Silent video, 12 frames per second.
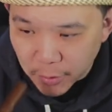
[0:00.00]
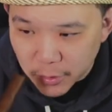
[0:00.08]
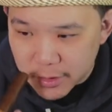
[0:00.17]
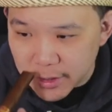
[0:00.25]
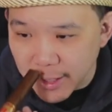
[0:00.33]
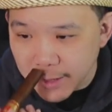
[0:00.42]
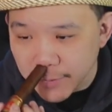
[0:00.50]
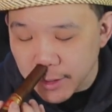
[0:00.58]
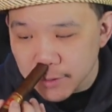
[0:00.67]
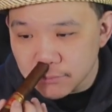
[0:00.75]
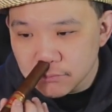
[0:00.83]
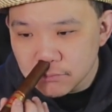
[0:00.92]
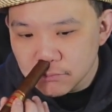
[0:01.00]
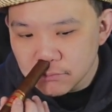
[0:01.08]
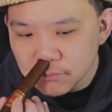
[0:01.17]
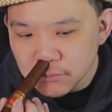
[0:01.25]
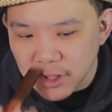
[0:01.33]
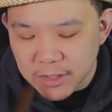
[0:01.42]
it will stink, but
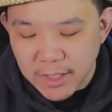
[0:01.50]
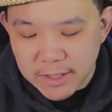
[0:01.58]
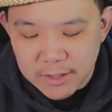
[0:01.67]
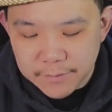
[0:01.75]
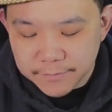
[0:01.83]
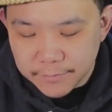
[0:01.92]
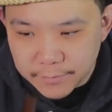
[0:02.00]
it doesn't.